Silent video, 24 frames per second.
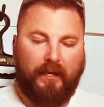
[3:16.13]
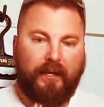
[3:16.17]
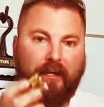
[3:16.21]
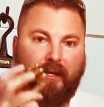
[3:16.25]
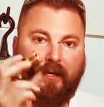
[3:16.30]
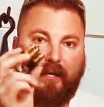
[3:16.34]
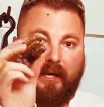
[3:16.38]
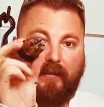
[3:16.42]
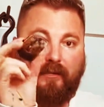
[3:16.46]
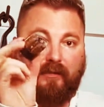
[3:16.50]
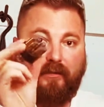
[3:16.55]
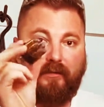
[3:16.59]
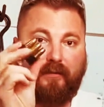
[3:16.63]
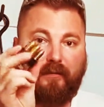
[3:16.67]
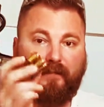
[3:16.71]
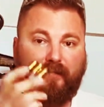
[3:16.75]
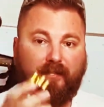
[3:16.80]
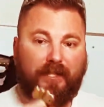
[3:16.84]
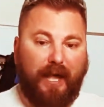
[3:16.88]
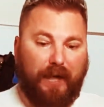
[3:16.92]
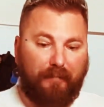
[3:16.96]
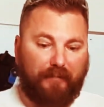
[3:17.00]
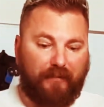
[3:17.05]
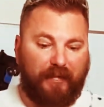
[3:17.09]
get you some
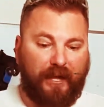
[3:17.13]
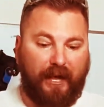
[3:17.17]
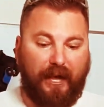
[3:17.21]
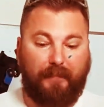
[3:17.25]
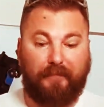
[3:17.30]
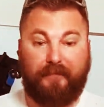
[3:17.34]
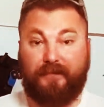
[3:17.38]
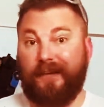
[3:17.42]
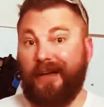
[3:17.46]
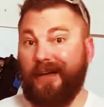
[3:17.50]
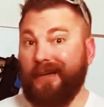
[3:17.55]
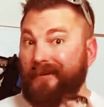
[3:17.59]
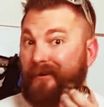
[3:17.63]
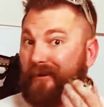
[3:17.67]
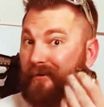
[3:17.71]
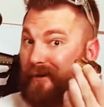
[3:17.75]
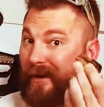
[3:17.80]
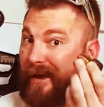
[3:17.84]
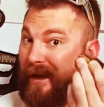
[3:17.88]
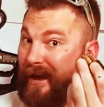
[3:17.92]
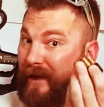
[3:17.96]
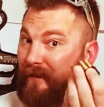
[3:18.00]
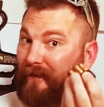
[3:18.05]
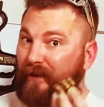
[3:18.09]
snap caps. I don't
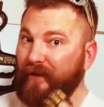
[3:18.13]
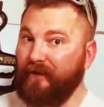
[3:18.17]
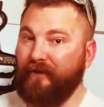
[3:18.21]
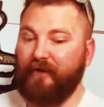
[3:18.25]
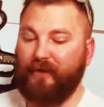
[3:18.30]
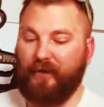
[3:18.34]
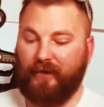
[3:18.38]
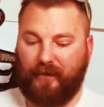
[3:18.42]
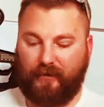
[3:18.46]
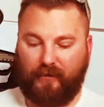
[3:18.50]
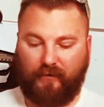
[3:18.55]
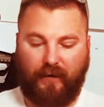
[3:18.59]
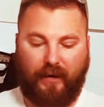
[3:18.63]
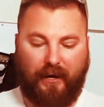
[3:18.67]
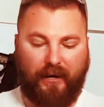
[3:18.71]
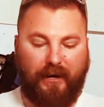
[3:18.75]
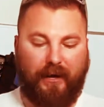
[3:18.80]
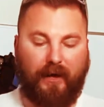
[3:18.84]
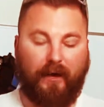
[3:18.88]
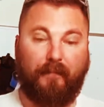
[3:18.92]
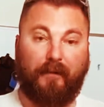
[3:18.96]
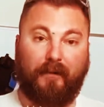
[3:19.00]
have any for this right now,